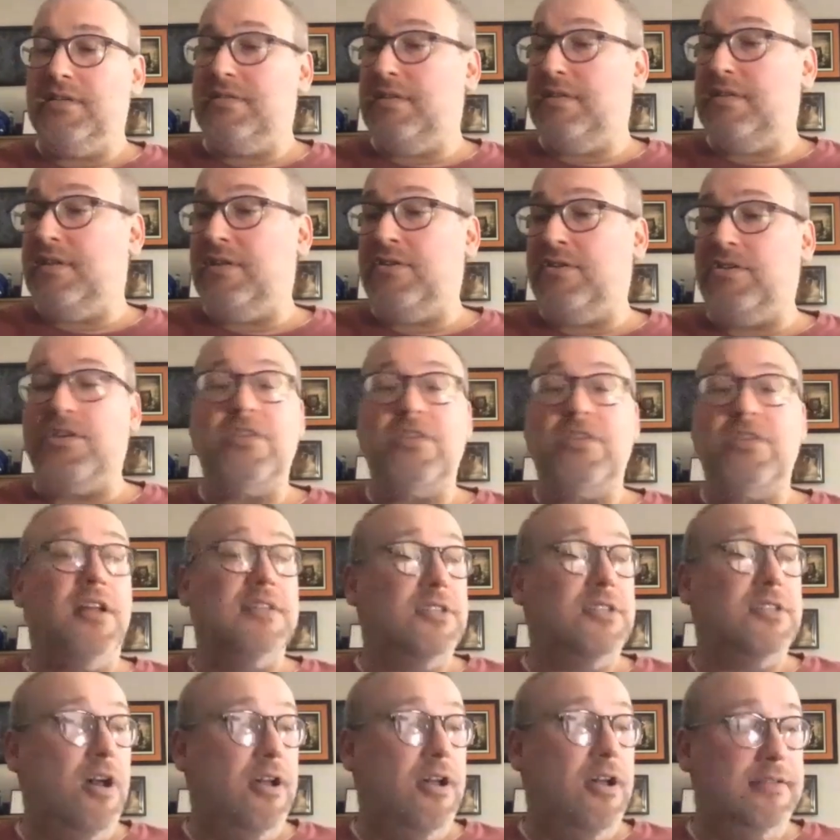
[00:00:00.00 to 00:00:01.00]
your
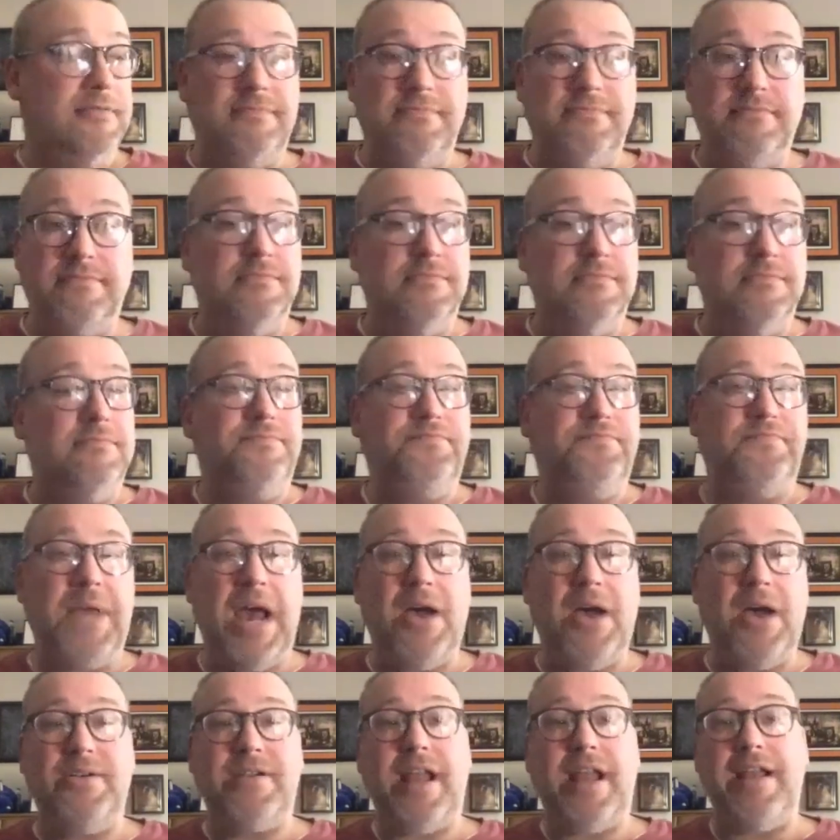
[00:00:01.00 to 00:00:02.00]
thoughts on
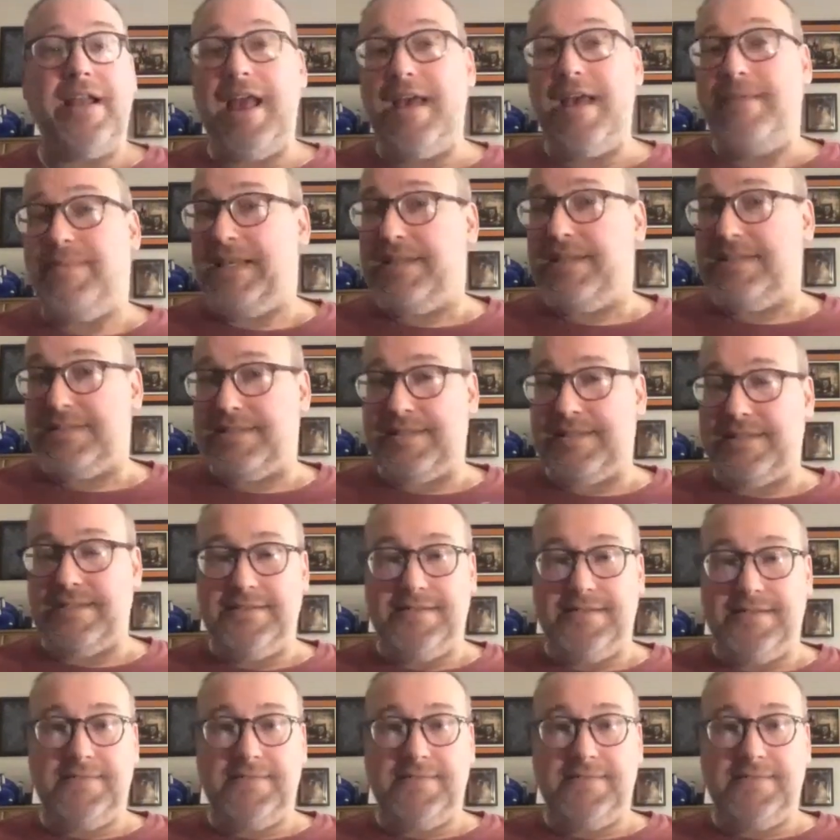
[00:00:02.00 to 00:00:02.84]
power dynamics? And-